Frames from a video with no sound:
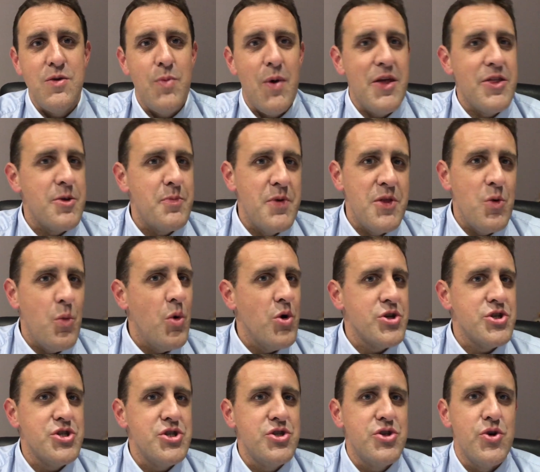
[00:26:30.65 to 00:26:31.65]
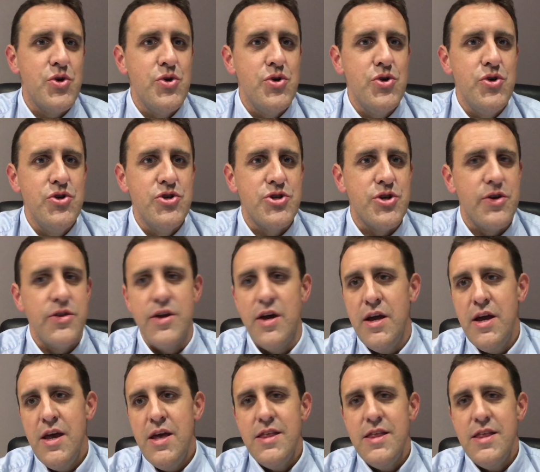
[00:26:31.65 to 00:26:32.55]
whether it be the ones and twos or the